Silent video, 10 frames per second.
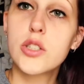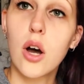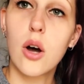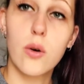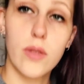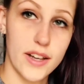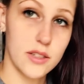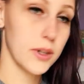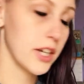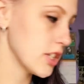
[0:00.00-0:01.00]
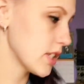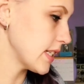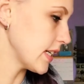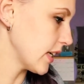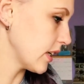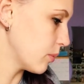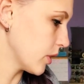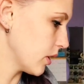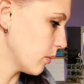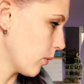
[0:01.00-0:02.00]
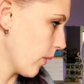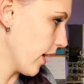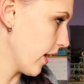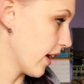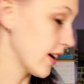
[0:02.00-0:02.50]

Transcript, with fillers: So that's what I just did, put them away.